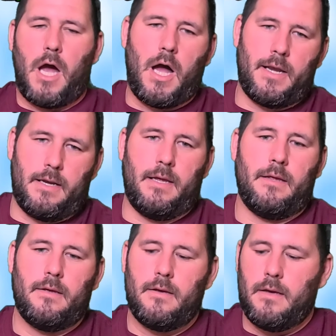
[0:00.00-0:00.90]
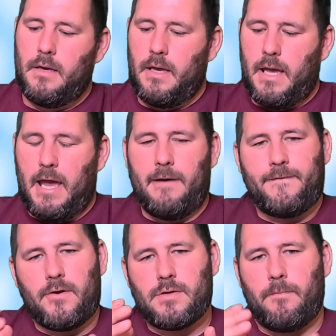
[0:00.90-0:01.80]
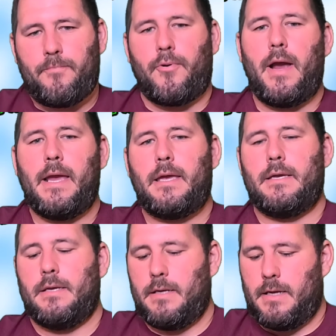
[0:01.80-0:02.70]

continent, if there's a break